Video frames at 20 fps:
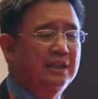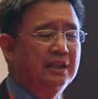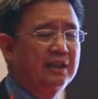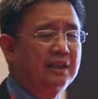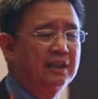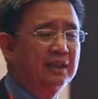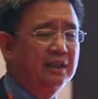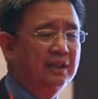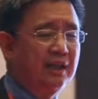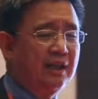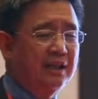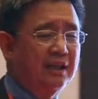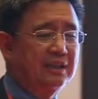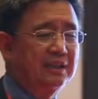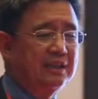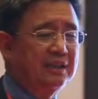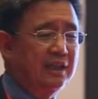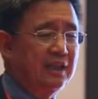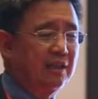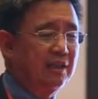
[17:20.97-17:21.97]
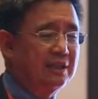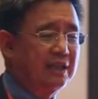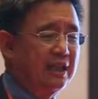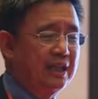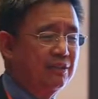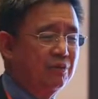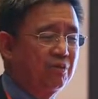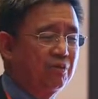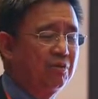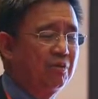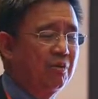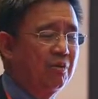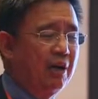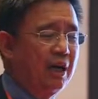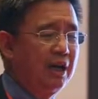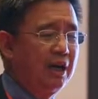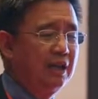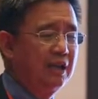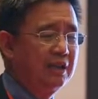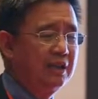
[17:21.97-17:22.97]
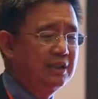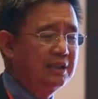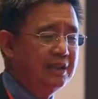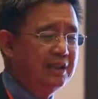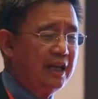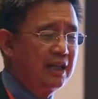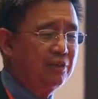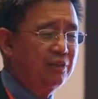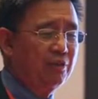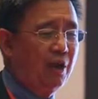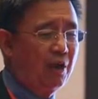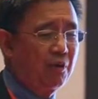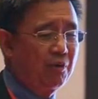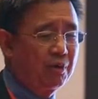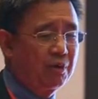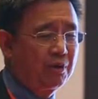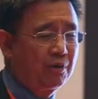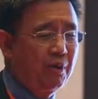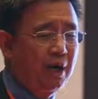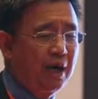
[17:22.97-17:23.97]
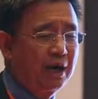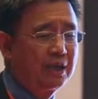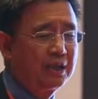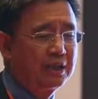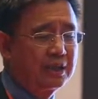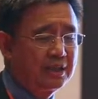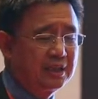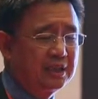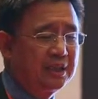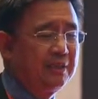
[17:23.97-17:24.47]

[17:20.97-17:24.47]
Even the different entrepreneurs, including Jack Ma,